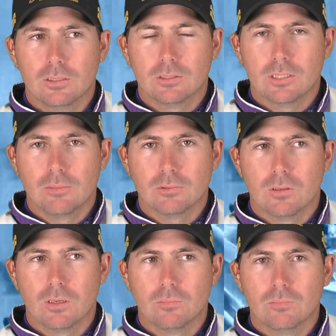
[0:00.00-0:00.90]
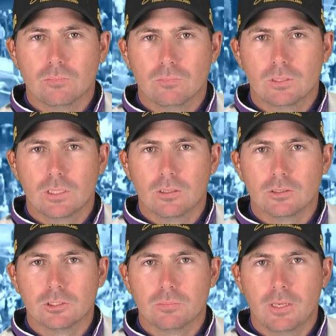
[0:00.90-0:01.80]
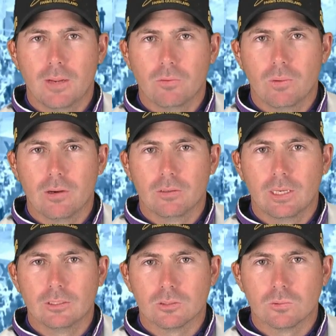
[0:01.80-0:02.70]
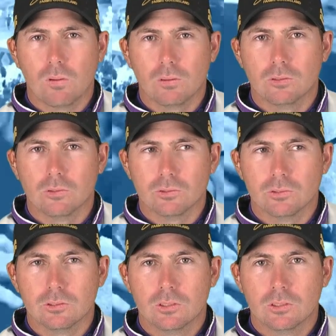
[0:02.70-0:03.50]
the same time, there's speed everywhere and some quality horses.